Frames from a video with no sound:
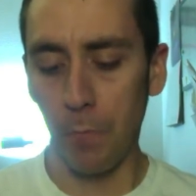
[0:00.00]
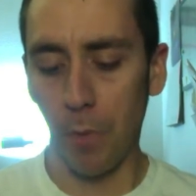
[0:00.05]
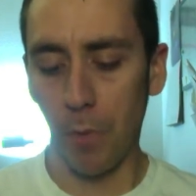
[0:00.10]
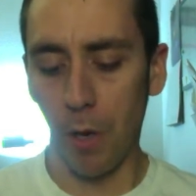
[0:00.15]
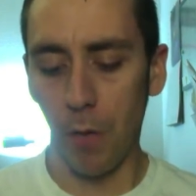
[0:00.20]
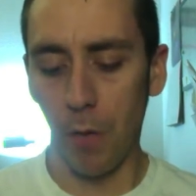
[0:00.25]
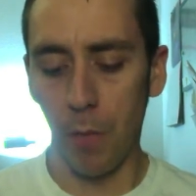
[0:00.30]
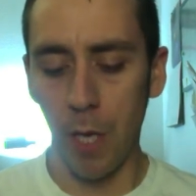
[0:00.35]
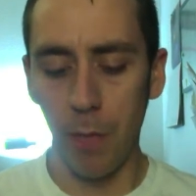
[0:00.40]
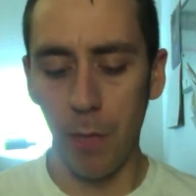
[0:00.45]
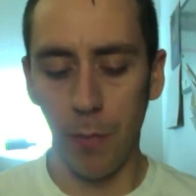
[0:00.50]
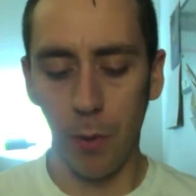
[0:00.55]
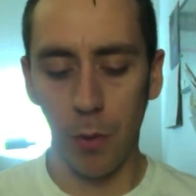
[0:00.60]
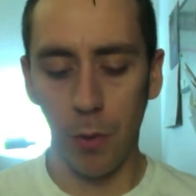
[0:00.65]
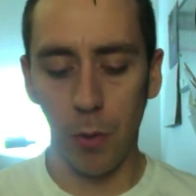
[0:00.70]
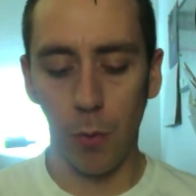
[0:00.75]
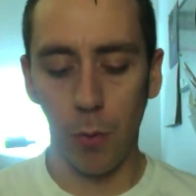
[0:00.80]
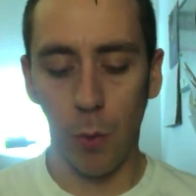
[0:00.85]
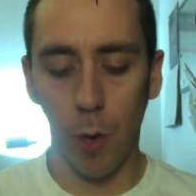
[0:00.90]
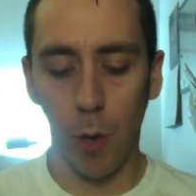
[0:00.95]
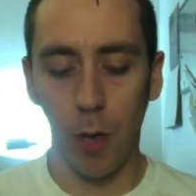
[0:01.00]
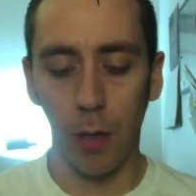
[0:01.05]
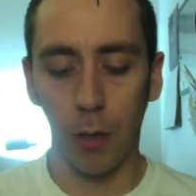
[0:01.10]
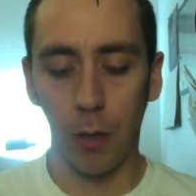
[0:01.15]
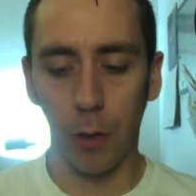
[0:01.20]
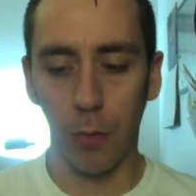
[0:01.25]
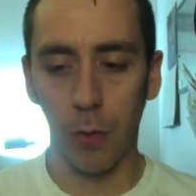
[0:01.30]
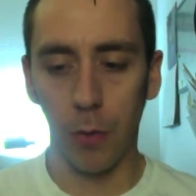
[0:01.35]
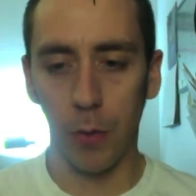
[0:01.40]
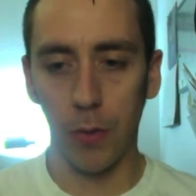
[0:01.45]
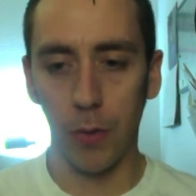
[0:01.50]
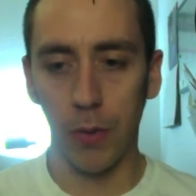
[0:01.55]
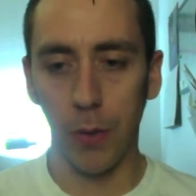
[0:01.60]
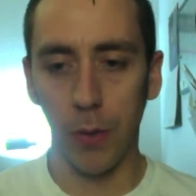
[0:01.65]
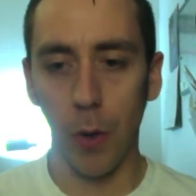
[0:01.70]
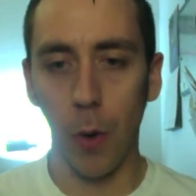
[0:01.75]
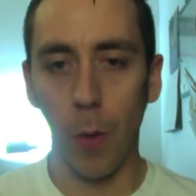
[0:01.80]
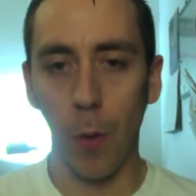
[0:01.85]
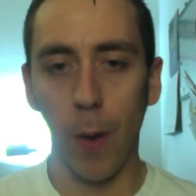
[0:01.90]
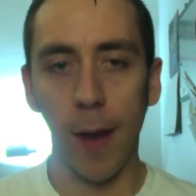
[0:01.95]
people want criminals to
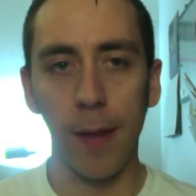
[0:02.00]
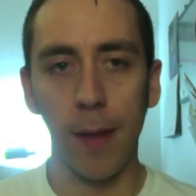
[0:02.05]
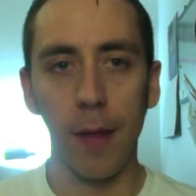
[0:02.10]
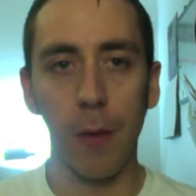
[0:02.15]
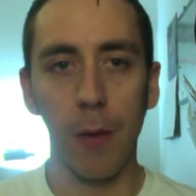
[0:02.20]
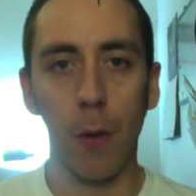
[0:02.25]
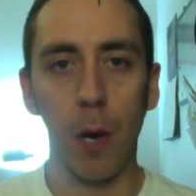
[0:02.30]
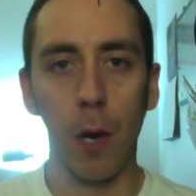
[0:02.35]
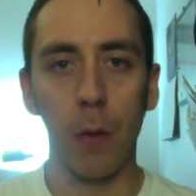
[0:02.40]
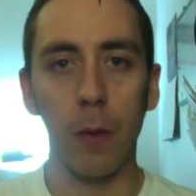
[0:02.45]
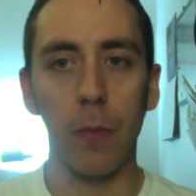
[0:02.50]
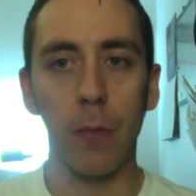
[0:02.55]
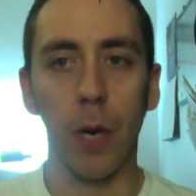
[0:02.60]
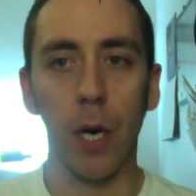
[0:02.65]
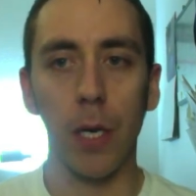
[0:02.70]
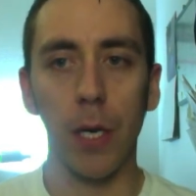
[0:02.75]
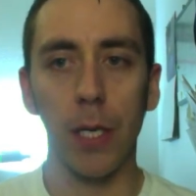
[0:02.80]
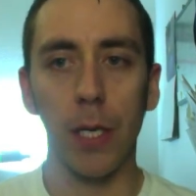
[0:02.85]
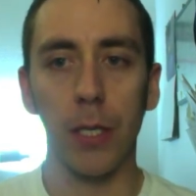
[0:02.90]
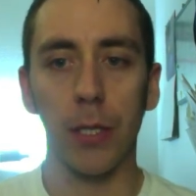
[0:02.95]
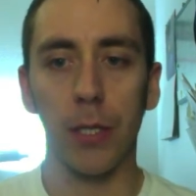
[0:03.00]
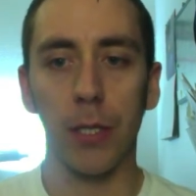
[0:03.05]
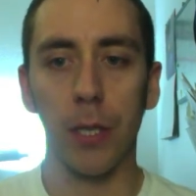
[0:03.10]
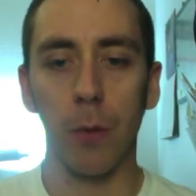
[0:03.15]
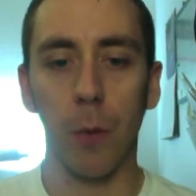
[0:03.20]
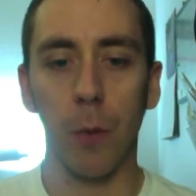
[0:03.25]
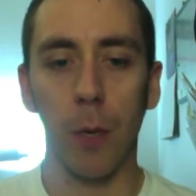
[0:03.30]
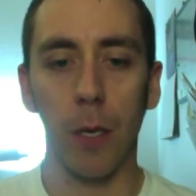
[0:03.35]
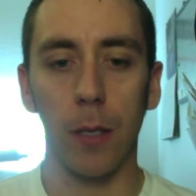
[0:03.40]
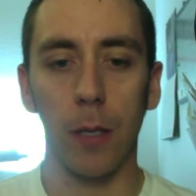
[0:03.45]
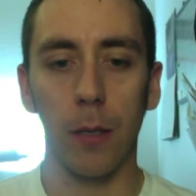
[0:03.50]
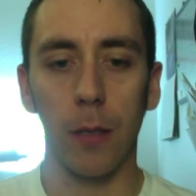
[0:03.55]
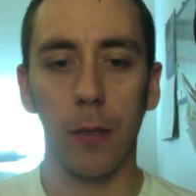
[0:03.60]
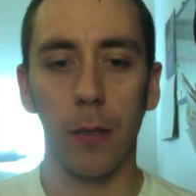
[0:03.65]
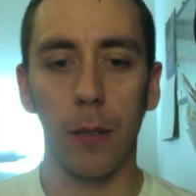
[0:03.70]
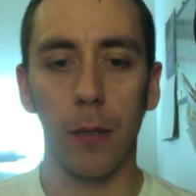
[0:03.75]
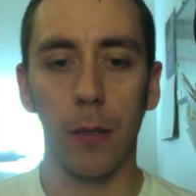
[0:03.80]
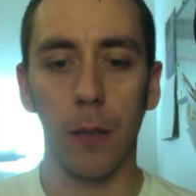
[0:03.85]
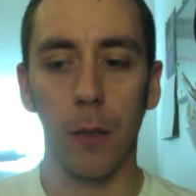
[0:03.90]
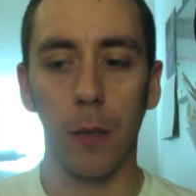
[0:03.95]
go away. They want to be punished. They want,
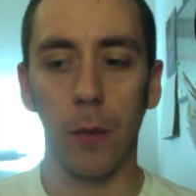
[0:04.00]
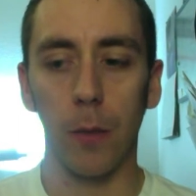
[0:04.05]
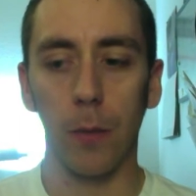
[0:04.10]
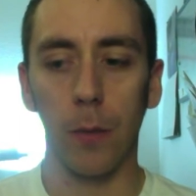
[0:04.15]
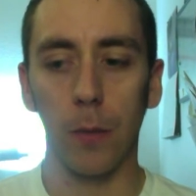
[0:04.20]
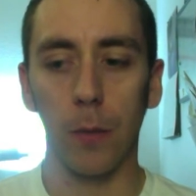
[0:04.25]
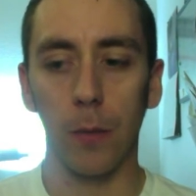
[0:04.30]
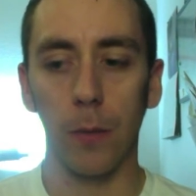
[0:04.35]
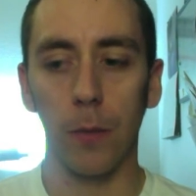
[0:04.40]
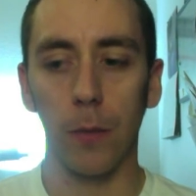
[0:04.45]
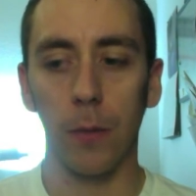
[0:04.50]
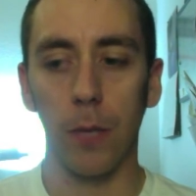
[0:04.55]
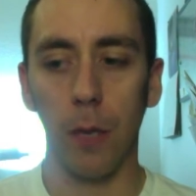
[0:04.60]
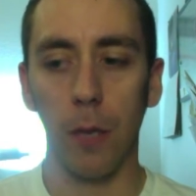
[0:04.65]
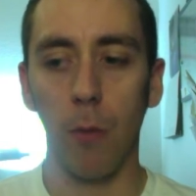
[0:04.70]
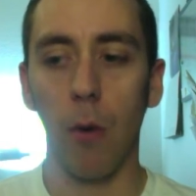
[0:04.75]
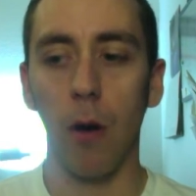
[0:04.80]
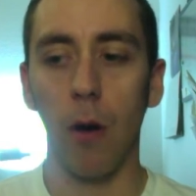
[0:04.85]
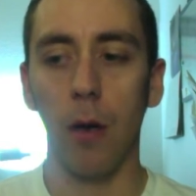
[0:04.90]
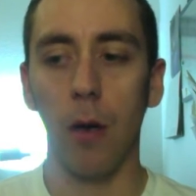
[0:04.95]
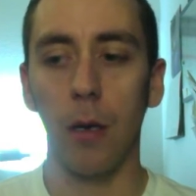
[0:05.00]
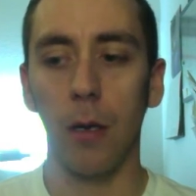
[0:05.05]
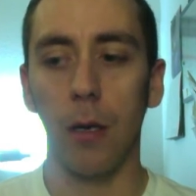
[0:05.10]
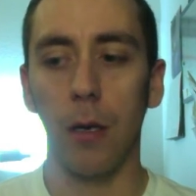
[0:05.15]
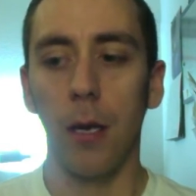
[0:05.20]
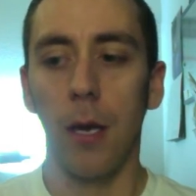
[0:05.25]
they want,